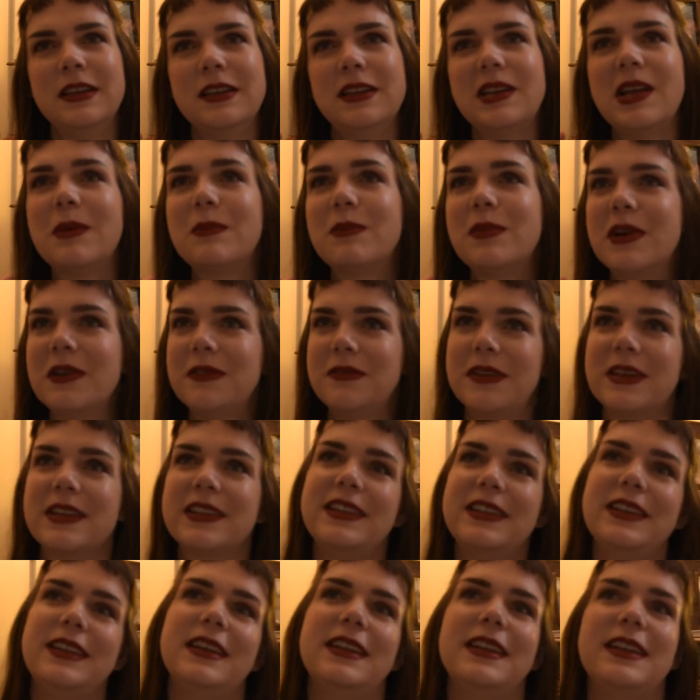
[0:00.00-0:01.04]
not
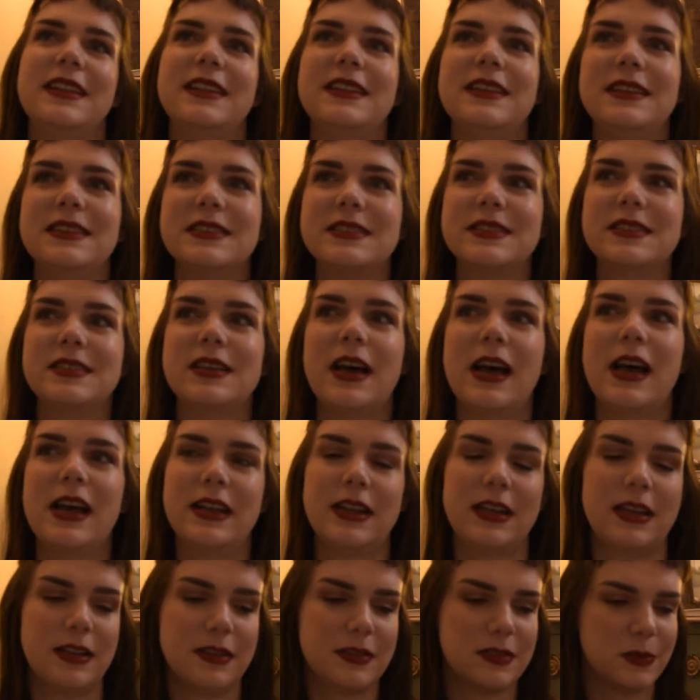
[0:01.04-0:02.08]
perfectly getting things done
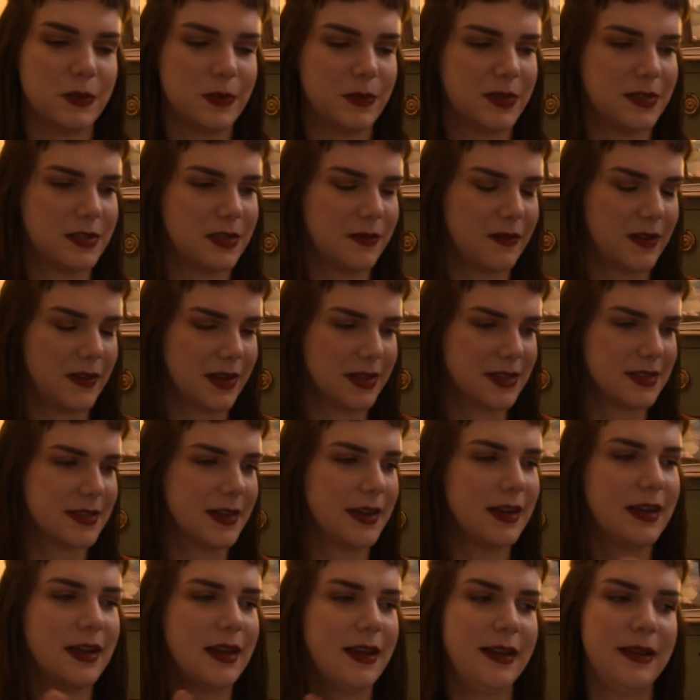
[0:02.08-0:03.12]
at a specific
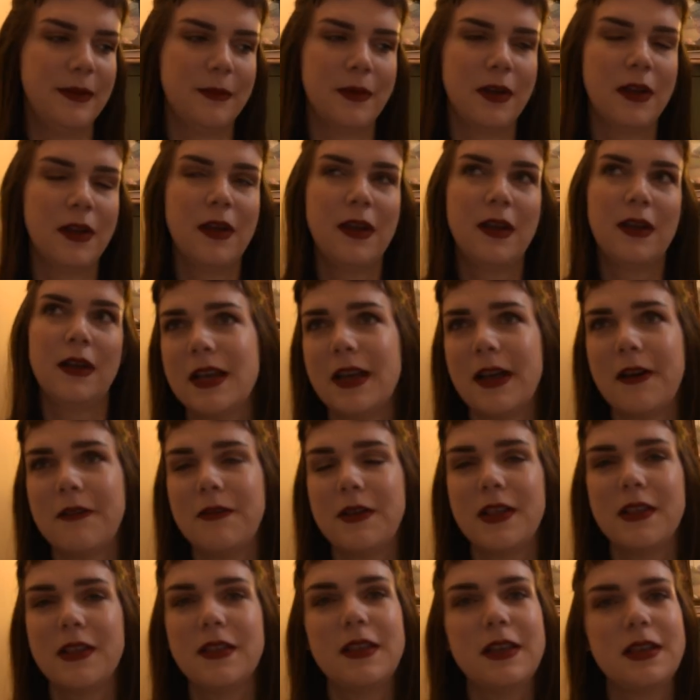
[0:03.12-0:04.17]
time,
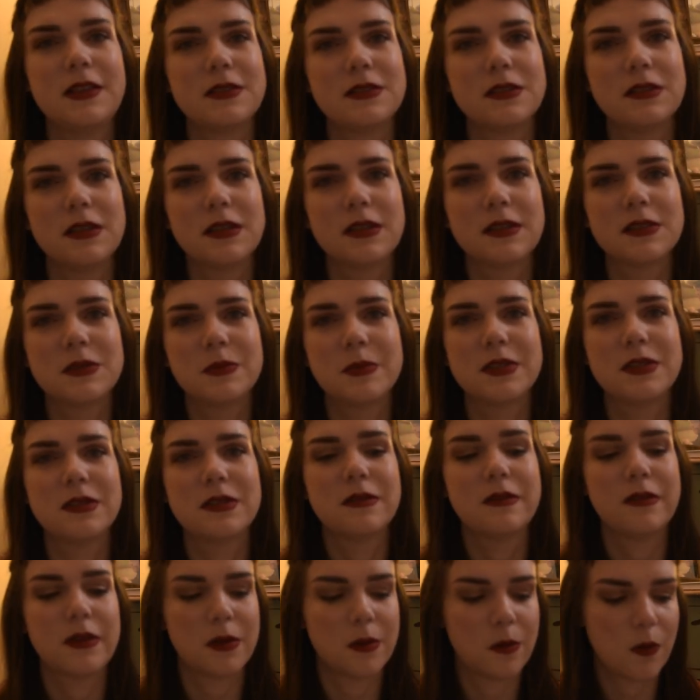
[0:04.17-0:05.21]
having things look a
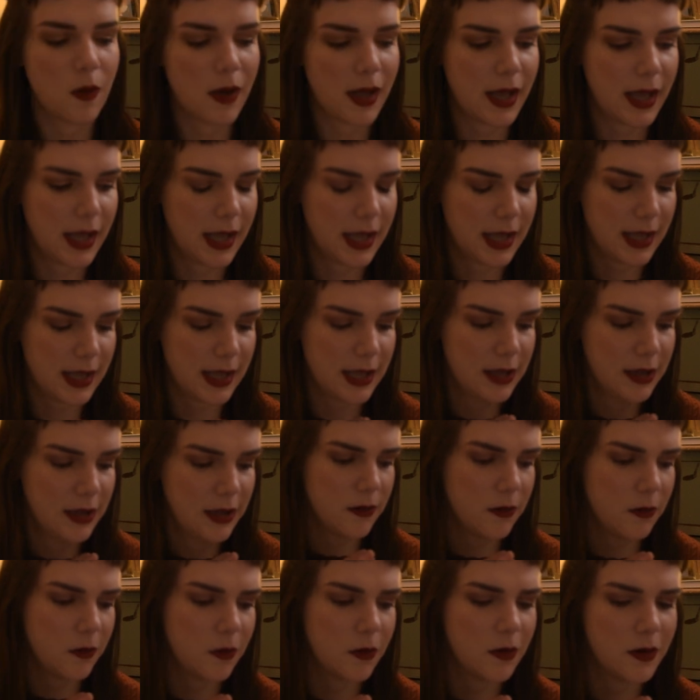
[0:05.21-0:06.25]
specific way,
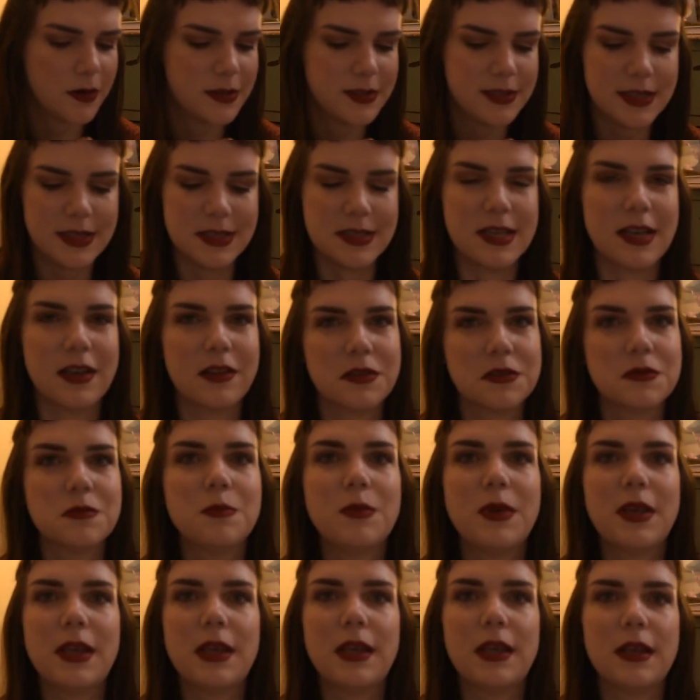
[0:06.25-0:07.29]
or details
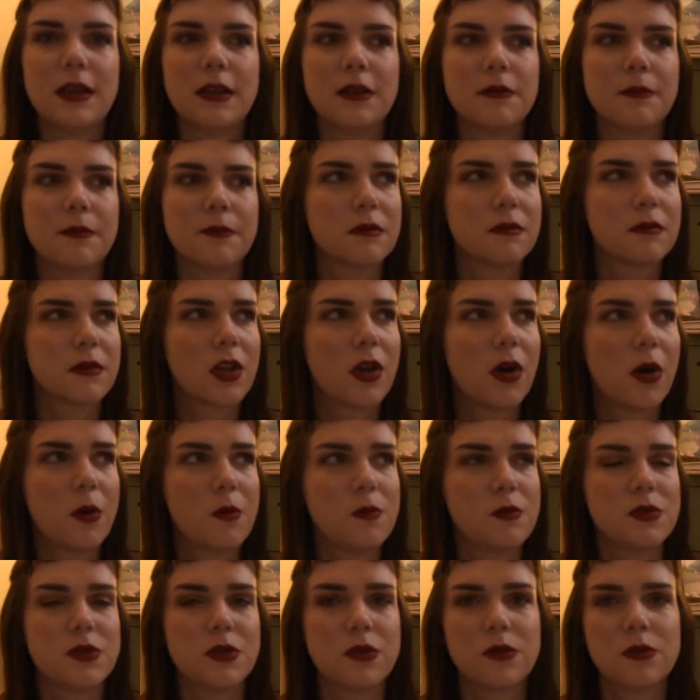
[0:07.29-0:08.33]
being
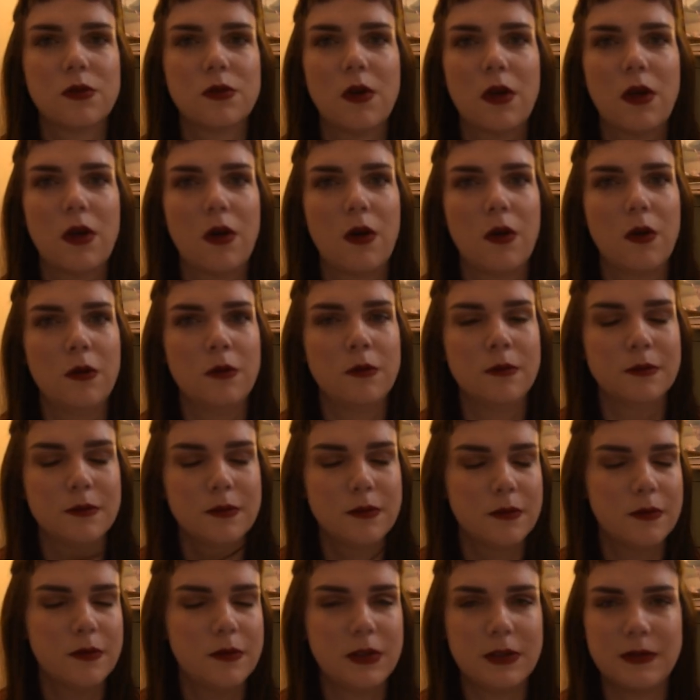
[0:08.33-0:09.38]
combed through
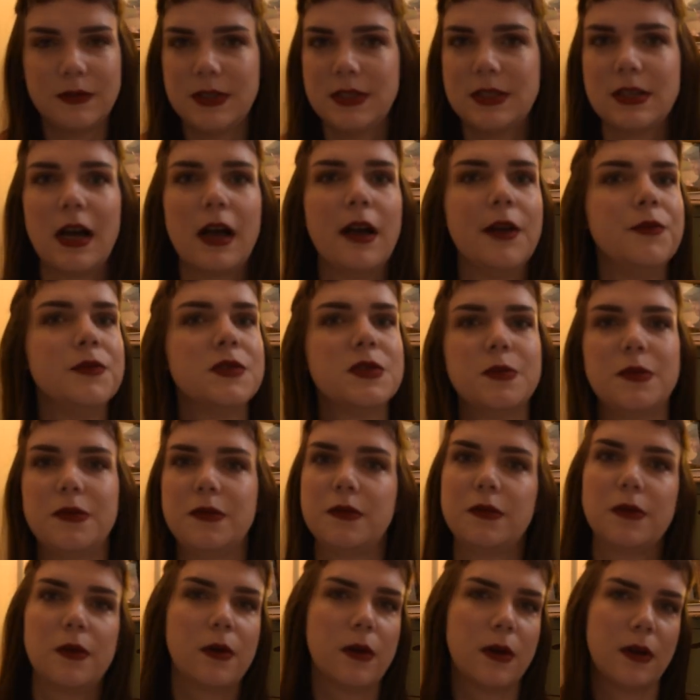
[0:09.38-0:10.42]
50 times
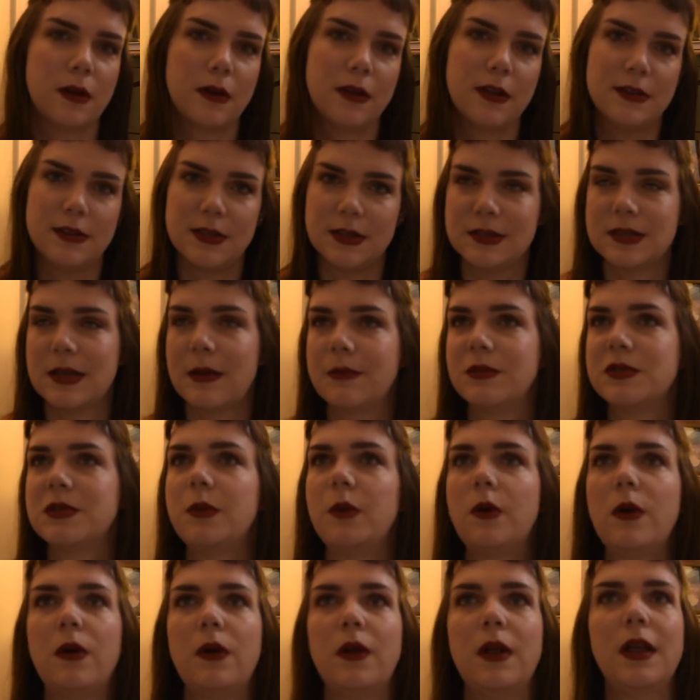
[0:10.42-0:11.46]
before it's
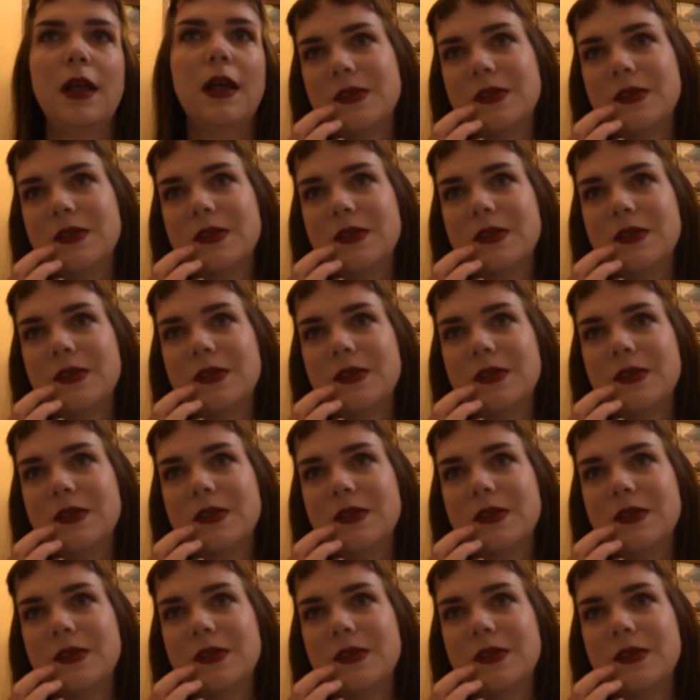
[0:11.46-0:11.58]
acceptable.